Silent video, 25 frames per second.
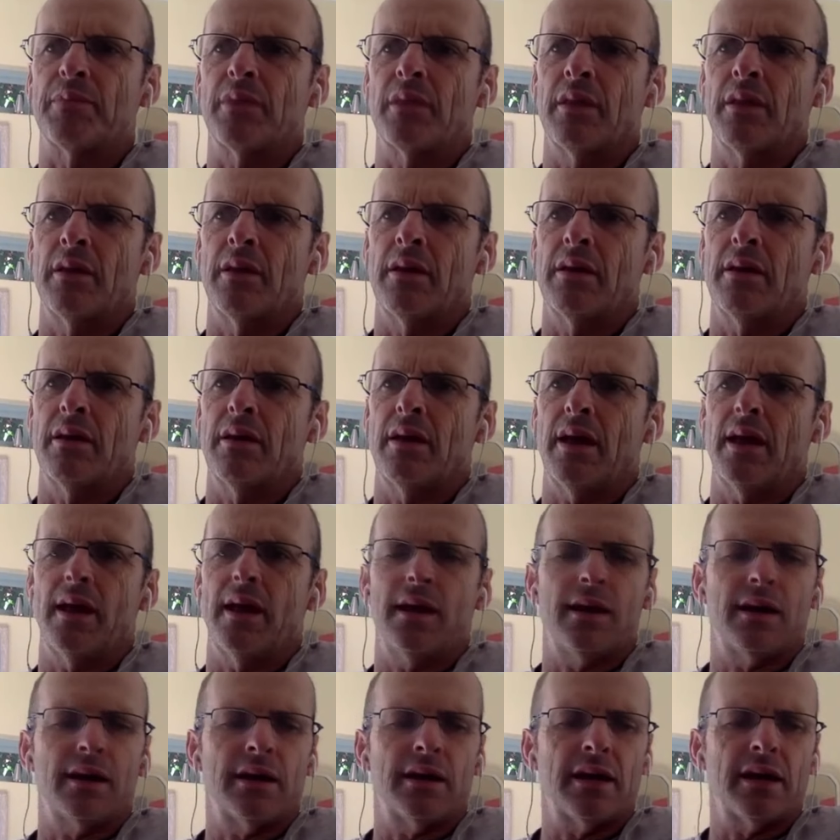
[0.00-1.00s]
Mm-hmm.
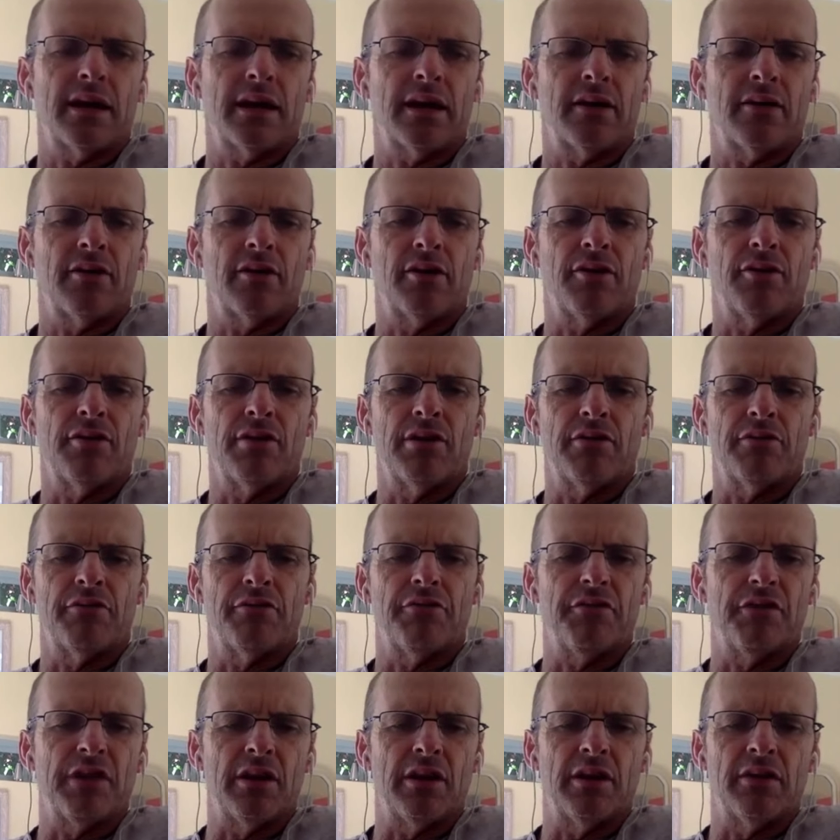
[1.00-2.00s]
And I kind of got a real
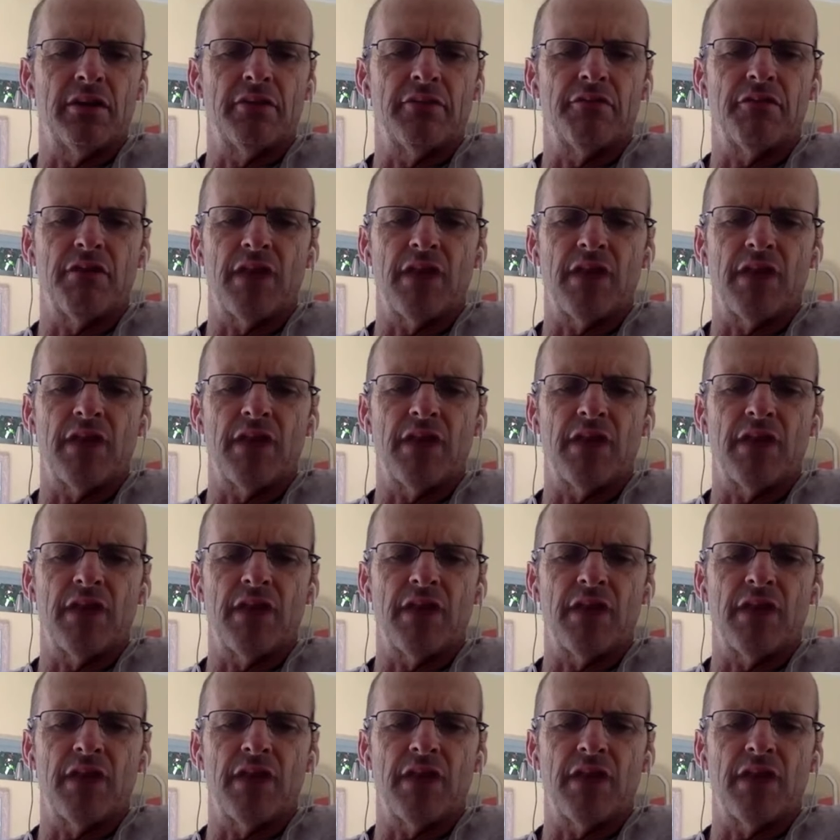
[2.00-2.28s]
feel and